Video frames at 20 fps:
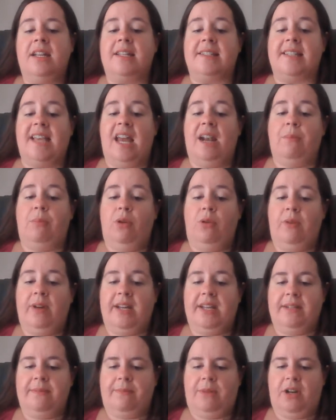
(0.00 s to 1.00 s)
He's got a
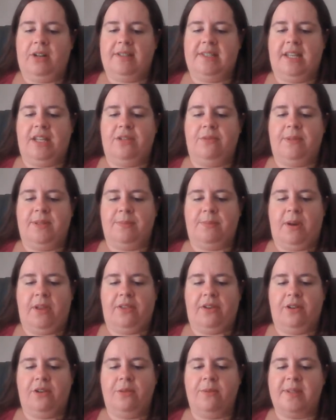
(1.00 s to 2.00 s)
point, Mark said to his
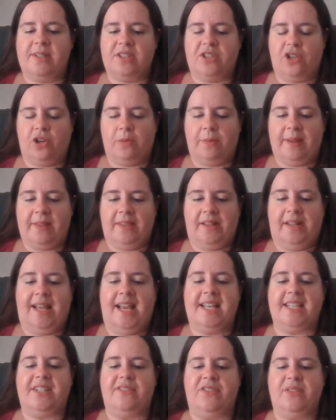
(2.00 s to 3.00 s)
brother, who was slurping the
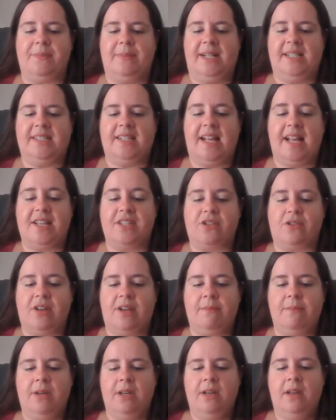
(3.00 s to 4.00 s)
last of his melted ice
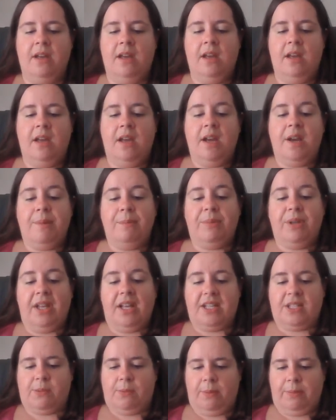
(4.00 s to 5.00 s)
cream.
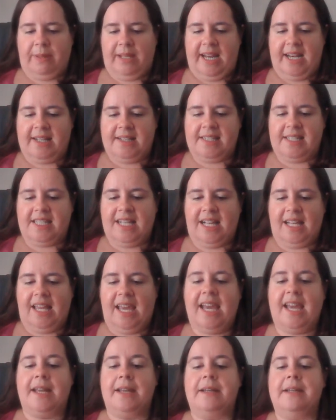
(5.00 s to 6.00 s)
Plus, we're planning to tell
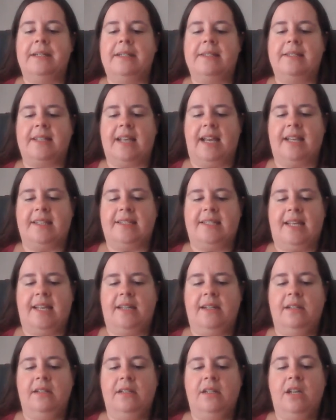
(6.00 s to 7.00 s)
Egg, Scott
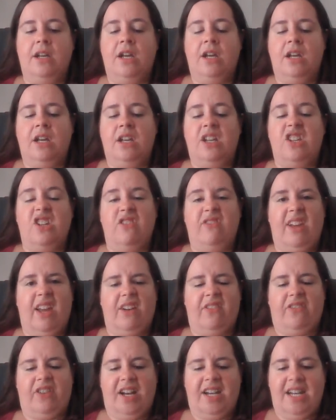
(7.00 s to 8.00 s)
said. You've got
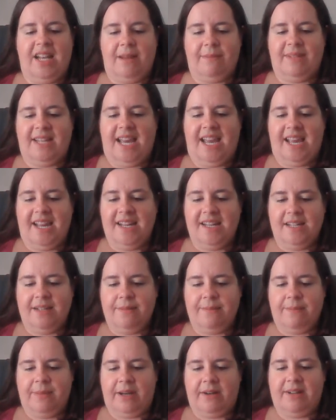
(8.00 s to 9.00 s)
a friend named Egg?
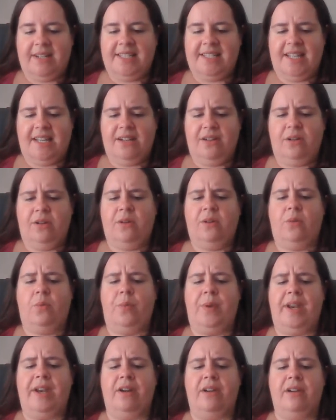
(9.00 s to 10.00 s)
Barry said.
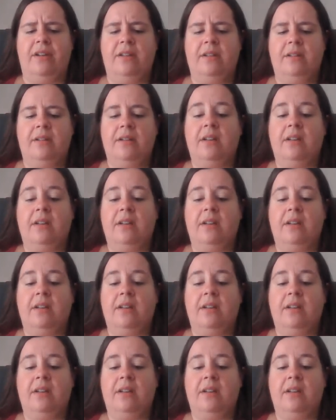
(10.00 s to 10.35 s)
Weird.